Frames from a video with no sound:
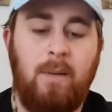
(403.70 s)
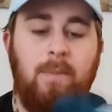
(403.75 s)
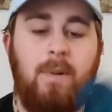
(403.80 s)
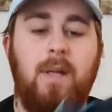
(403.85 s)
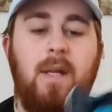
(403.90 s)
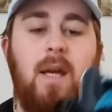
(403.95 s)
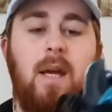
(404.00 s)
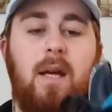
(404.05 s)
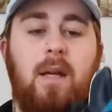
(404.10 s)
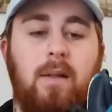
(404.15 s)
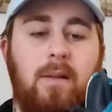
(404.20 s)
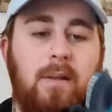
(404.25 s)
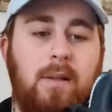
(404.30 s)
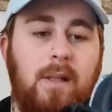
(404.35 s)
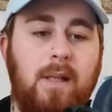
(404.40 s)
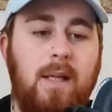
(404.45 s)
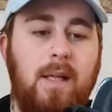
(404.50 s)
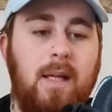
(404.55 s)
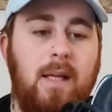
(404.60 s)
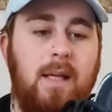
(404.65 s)
But yeah,
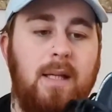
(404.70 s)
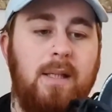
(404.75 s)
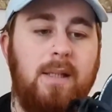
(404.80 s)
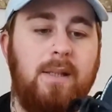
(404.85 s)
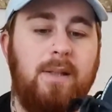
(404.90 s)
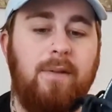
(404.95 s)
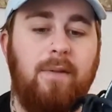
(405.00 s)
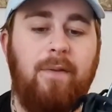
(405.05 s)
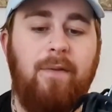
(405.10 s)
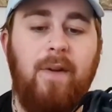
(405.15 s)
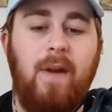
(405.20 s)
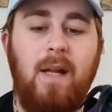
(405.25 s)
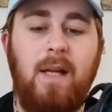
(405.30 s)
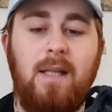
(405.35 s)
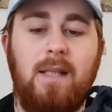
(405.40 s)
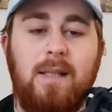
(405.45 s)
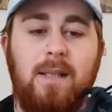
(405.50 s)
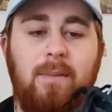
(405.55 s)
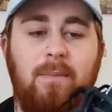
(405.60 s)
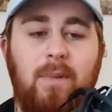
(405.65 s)
it is fairly
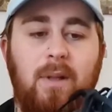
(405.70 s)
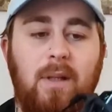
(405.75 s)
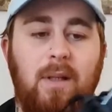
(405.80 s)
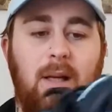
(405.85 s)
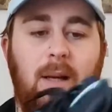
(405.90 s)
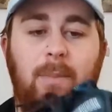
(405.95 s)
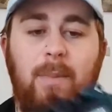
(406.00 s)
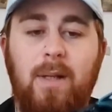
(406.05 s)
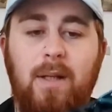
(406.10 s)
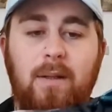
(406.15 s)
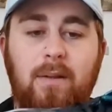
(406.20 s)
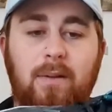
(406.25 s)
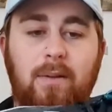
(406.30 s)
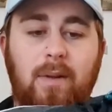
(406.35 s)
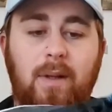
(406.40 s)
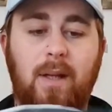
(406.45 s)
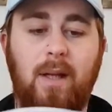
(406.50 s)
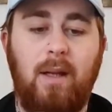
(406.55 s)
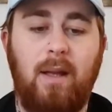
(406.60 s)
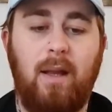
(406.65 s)
similar. I mean,
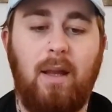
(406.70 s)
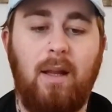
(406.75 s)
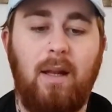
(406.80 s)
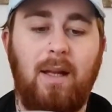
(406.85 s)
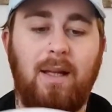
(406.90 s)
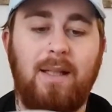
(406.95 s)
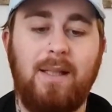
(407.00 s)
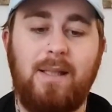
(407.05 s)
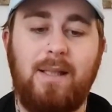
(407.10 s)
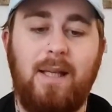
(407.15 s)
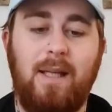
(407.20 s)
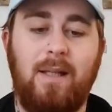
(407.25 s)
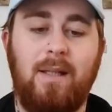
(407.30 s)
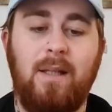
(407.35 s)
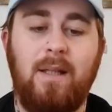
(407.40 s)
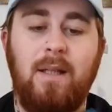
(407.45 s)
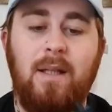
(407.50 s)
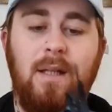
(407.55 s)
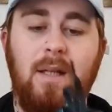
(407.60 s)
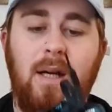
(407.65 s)
like I said,
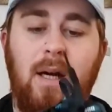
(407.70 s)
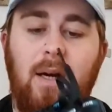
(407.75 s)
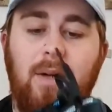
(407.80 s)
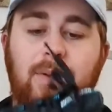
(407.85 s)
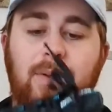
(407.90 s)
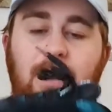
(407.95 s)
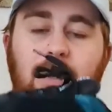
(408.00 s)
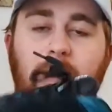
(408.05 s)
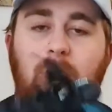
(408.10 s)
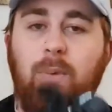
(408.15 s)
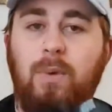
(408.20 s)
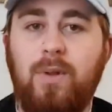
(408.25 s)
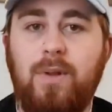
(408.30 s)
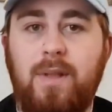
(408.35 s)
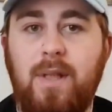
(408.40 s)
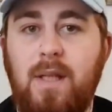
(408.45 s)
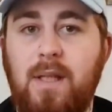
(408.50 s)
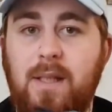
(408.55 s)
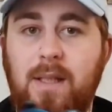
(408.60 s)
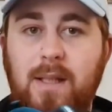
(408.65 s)
I don't know what
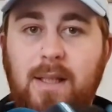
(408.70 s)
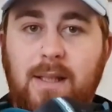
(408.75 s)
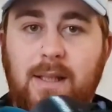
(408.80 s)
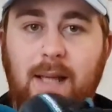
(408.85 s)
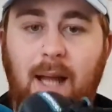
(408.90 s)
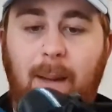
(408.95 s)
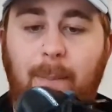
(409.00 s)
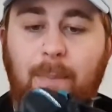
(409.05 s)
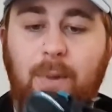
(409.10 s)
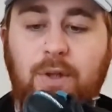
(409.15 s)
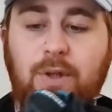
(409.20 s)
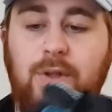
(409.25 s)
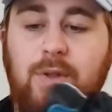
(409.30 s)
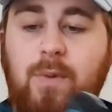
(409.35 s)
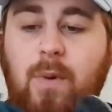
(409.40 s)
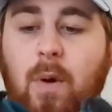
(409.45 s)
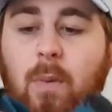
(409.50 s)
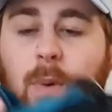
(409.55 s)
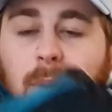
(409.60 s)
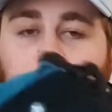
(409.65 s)
DC's
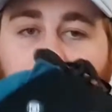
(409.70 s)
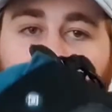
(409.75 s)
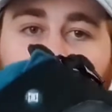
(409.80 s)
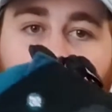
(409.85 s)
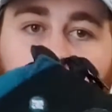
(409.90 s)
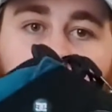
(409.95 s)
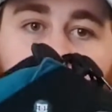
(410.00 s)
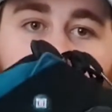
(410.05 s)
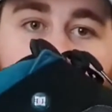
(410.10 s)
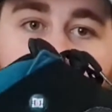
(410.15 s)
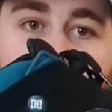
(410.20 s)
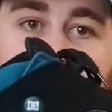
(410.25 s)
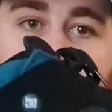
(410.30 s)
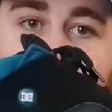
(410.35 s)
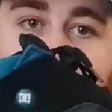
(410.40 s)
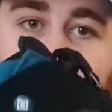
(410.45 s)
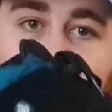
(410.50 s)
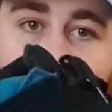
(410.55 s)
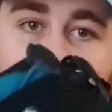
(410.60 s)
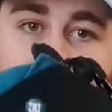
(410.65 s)
ambitions were when
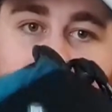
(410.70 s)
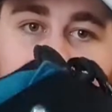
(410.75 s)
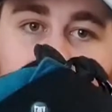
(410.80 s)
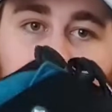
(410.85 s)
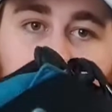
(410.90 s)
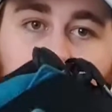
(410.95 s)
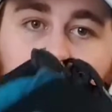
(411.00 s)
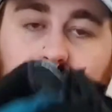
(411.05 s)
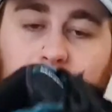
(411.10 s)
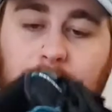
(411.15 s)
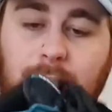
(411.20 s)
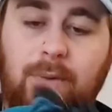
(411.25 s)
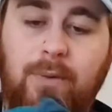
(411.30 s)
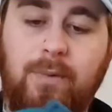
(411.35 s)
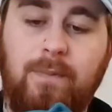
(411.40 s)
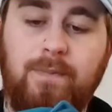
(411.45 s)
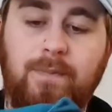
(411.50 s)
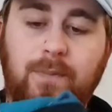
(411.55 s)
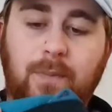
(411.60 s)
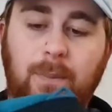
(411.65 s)
creating a slimmer model,
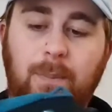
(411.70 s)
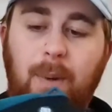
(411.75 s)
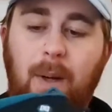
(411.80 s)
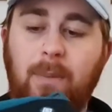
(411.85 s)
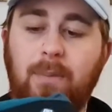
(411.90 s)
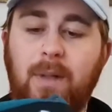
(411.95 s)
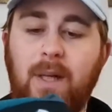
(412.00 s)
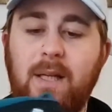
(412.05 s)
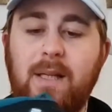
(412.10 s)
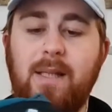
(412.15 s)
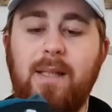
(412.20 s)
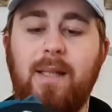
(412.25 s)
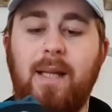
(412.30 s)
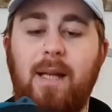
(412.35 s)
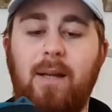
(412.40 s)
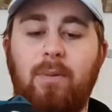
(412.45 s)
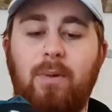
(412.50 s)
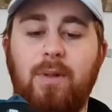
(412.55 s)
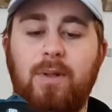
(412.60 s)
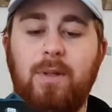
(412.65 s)
but I'm guessing
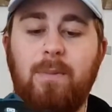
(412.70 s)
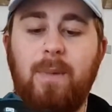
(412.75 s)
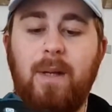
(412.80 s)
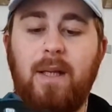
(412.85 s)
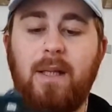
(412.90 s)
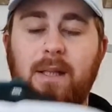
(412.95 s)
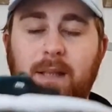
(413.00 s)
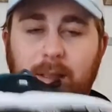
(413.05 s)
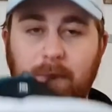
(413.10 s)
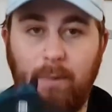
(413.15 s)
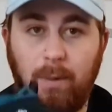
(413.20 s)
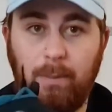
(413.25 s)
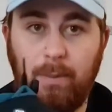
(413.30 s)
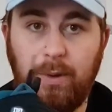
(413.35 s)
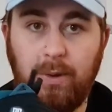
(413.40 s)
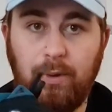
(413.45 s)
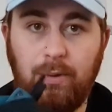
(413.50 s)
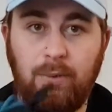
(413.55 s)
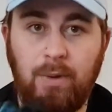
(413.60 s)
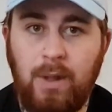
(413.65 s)
they were to make a slimmer
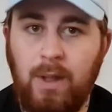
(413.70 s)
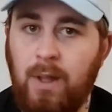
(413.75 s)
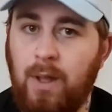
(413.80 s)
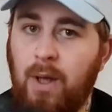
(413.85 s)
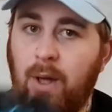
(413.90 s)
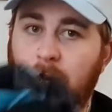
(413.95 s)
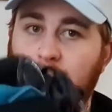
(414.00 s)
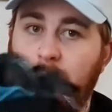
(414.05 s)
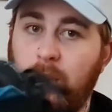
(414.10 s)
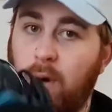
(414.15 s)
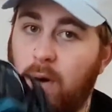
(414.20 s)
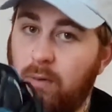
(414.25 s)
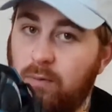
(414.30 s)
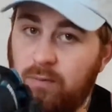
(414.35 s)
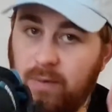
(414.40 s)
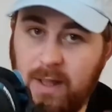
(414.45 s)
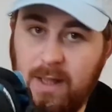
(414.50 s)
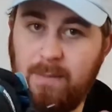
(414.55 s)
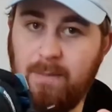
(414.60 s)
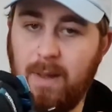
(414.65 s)
model, not a
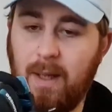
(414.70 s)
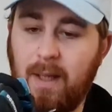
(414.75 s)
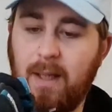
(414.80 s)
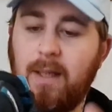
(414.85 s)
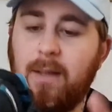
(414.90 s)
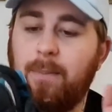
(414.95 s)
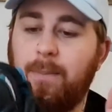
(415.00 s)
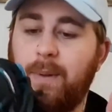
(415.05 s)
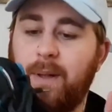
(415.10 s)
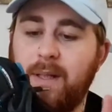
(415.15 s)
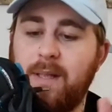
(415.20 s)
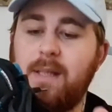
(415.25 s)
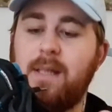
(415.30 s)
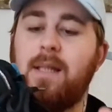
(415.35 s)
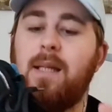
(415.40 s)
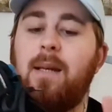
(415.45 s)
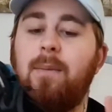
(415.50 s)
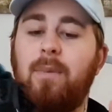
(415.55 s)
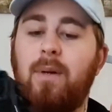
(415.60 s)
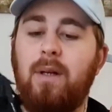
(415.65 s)
remake, but a
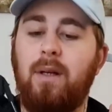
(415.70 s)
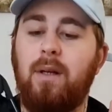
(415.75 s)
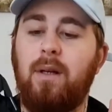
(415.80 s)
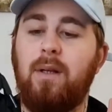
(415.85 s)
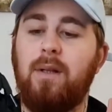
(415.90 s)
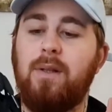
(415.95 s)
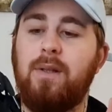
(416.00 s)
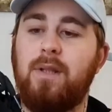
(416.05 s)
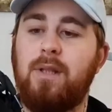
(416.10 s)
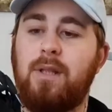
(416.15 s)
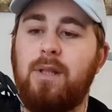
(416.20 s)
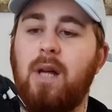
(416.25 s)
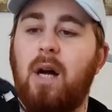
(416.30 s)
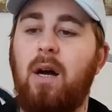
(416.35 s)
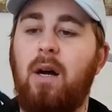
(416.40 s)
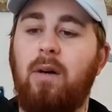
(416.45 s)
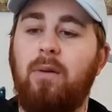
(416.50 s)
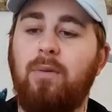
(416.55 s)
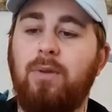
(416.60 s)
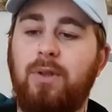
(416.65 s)
slimmer
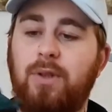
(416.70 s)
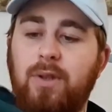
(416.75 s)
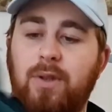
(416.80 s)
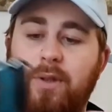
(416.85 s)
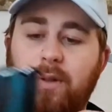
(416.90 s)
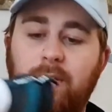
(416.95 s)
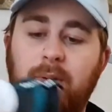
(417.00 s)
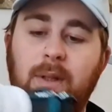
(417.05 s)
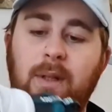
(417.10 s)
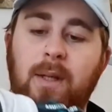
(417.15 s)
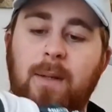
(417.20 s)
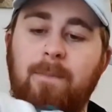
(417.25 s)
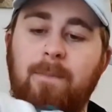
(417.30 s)
style shoe,